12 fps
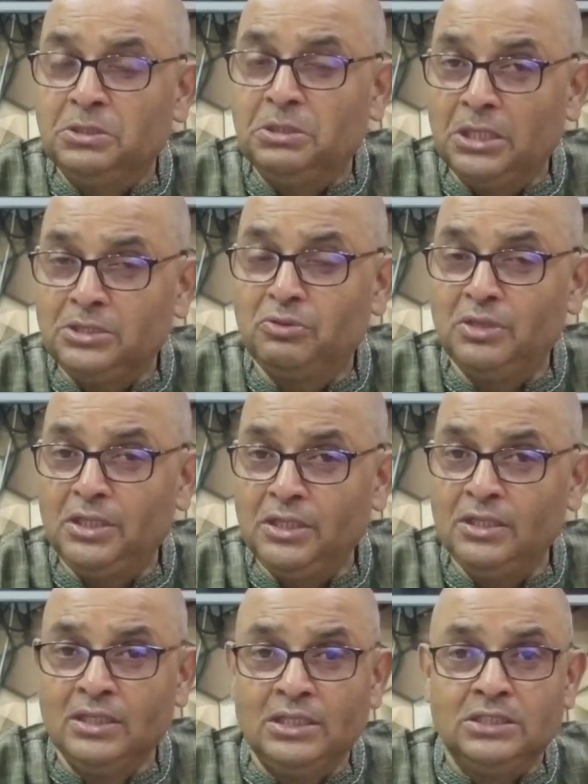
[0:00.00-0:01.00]

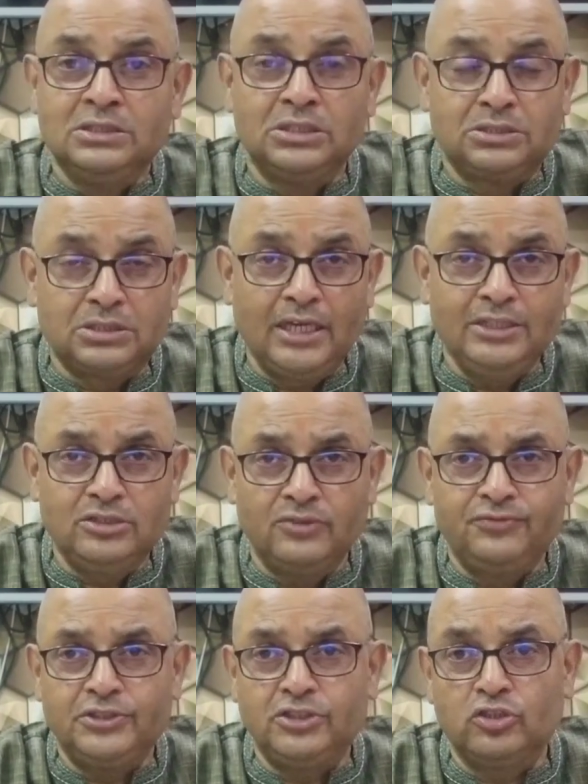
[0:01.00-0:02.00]
Naturally, the size
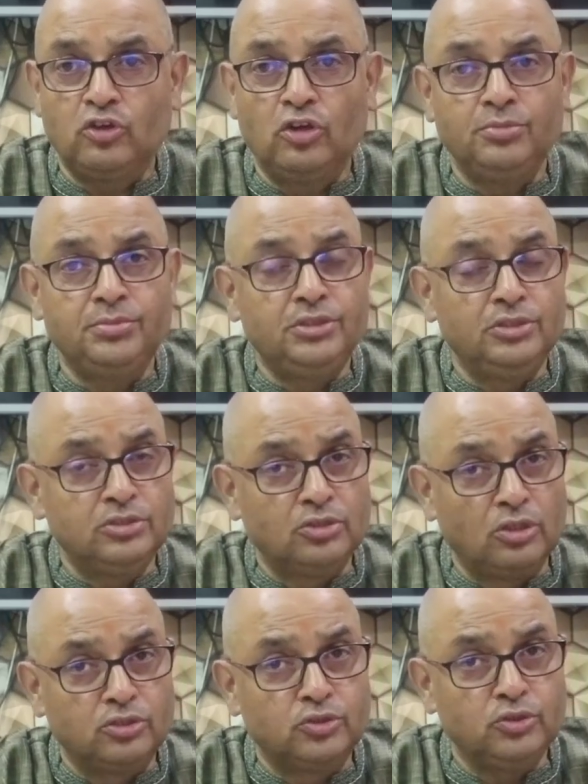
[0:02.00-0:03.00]
of its economy is
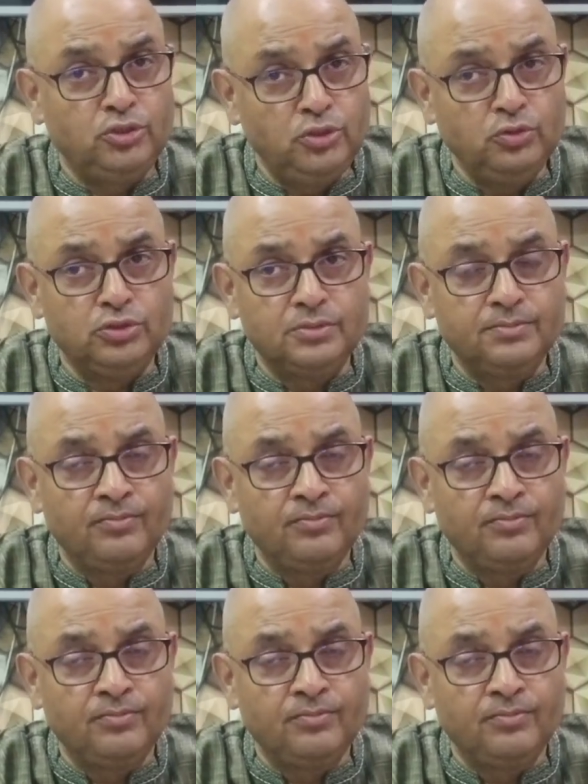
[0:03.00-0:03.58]
also huge